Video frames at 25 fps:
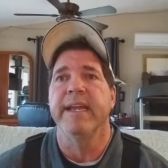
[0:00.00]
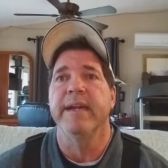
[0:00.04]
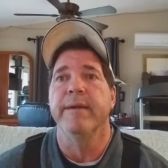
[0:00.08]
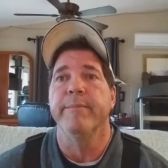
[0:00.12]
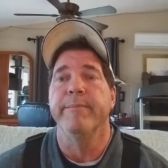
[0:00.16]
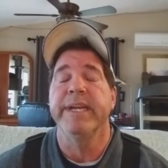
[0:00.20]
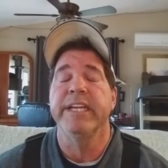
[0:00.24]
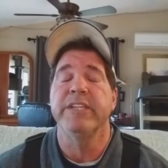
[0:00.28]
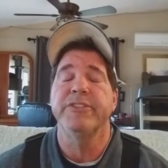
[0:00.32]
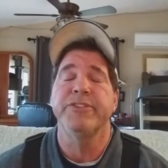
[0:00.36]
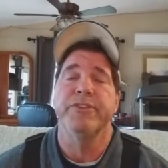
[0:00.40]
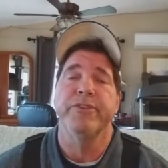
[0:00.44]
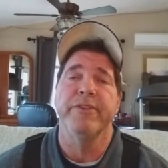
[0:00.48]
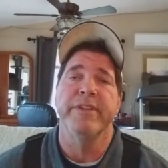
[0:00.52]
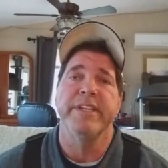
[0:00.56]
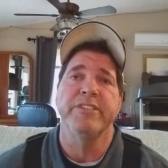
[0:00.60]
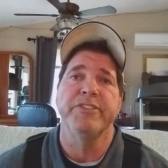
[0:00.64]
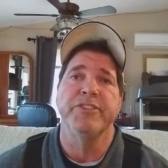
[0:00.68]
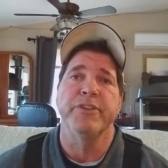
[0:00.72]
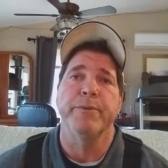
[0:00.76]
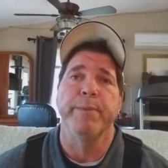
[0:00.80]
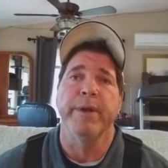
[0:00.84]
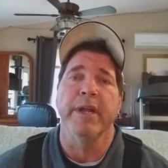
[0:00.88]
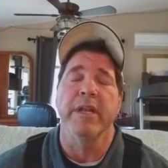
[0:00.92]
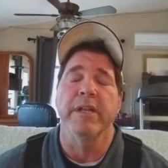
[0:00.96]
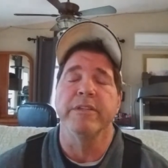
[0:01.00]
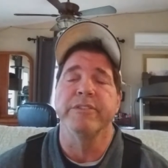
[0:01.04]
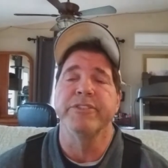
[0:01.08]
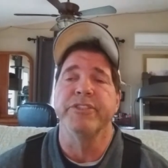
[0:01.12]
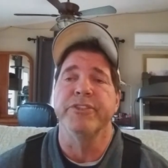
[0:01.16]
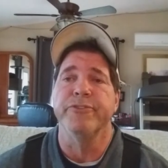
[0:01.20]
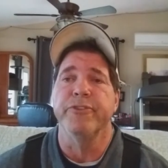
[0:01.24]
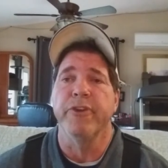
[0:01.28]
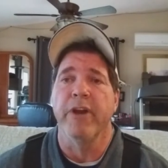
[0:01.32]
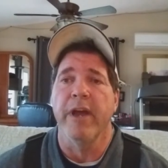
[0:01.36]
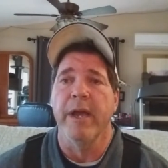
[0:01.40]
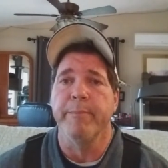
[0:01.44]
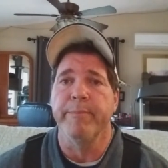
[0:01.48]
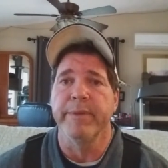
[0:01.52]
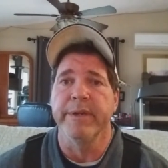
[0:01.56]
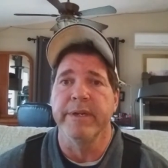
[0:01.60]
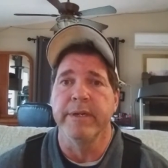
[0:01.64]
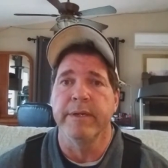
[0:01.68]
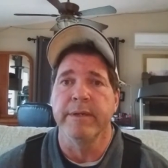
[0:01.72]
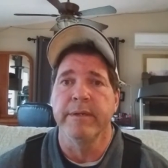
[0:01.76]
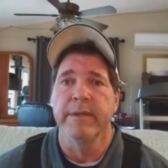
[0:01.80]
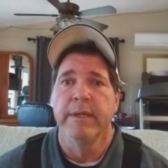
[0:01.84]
and make sure that your pellets are dropping